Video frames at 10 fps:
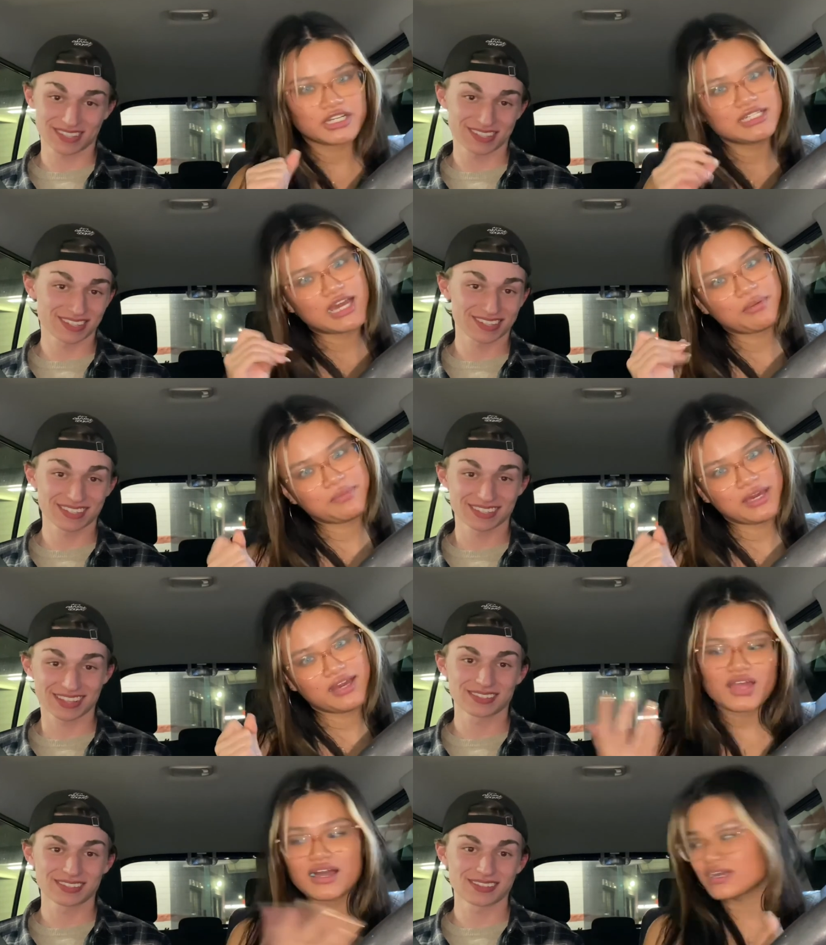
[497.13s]
Speaker 1: day with me.
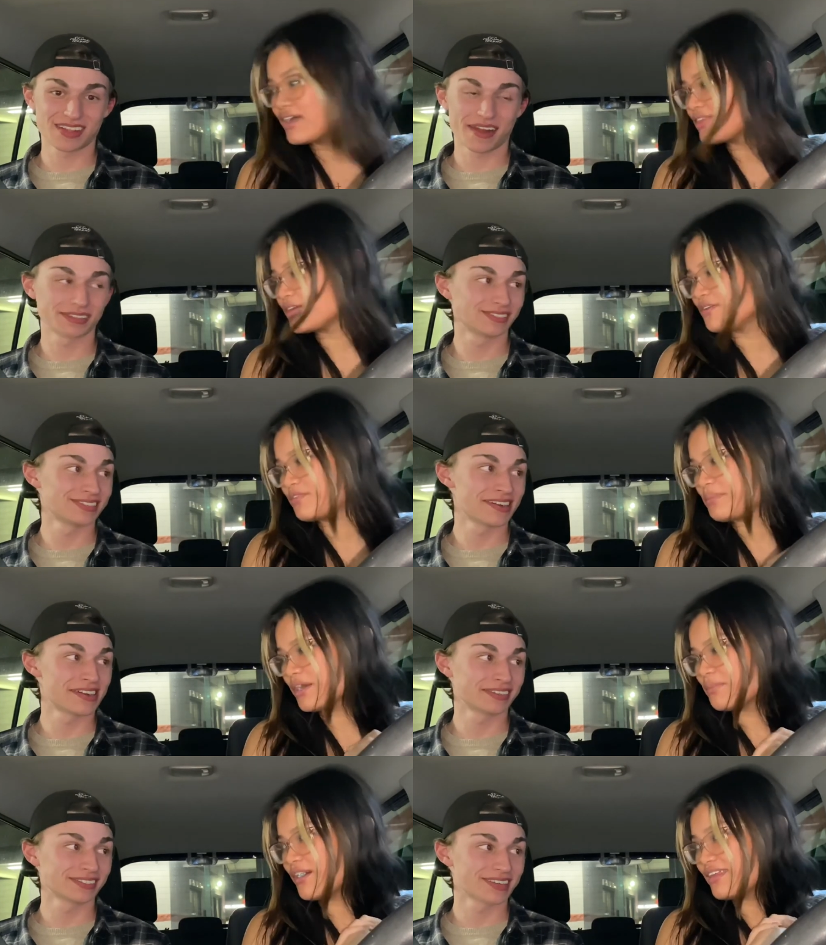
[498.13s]
Again, thank you for being a
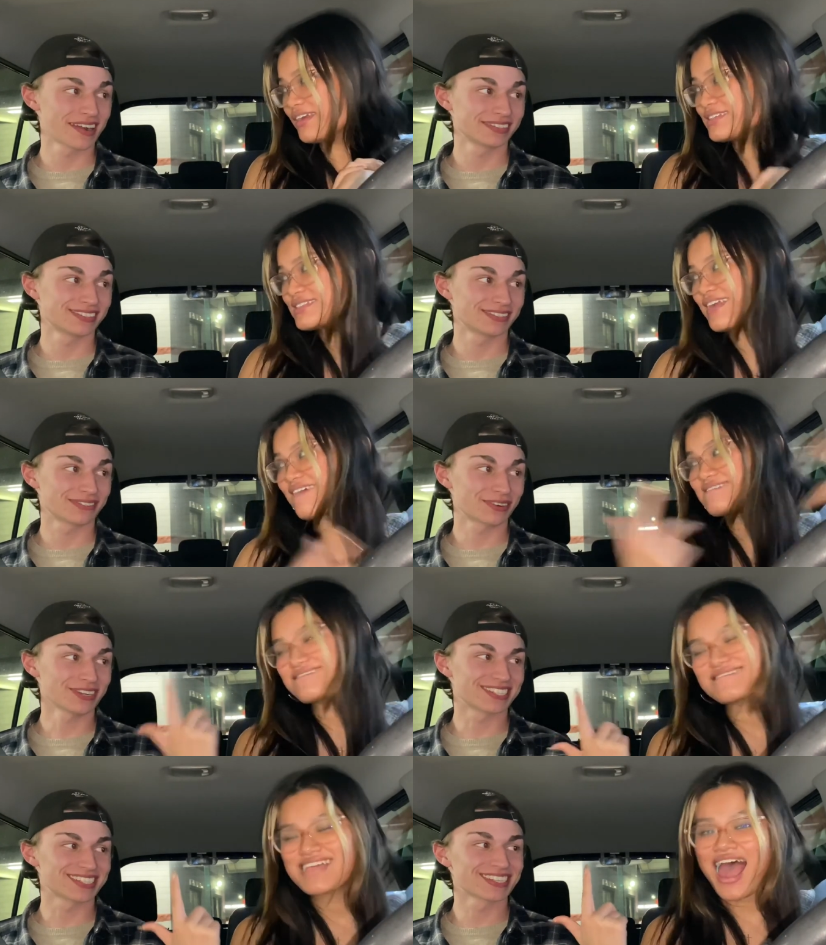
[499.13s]
part of this. Of
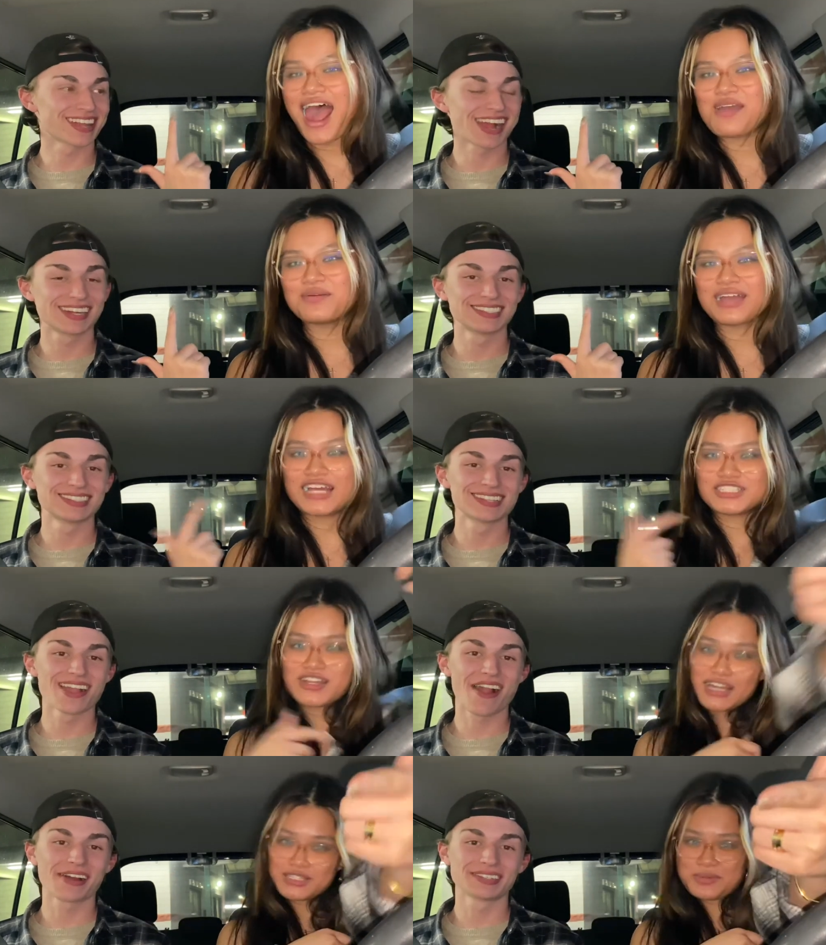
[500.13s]
course. I will catch y'all
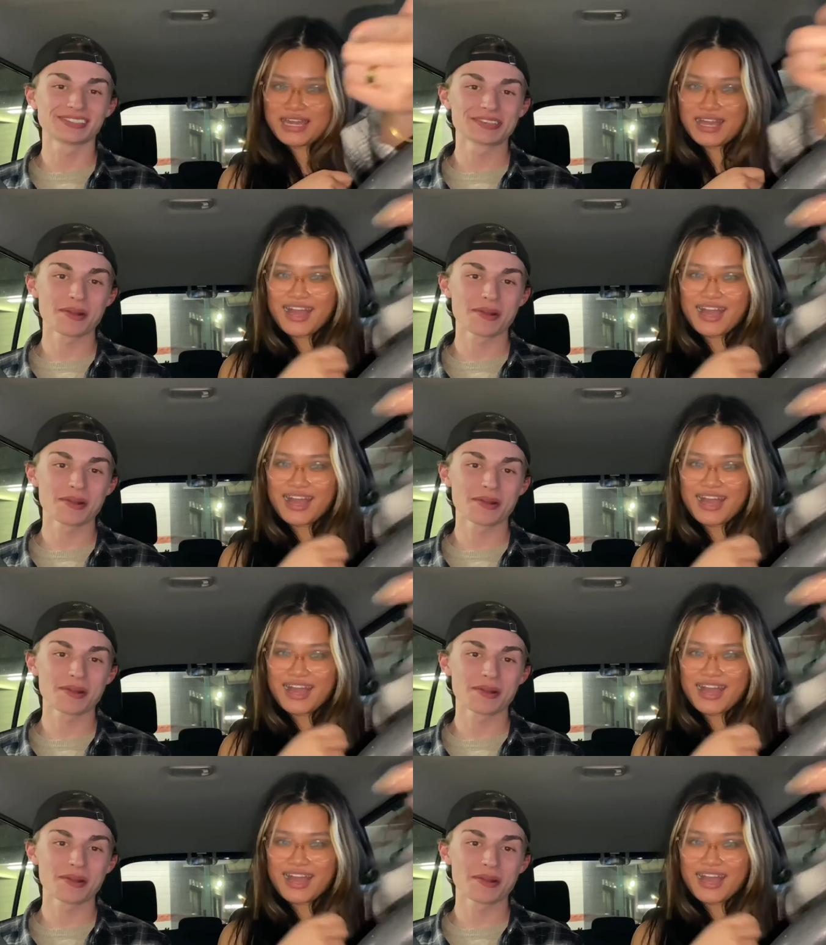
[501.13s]
next week.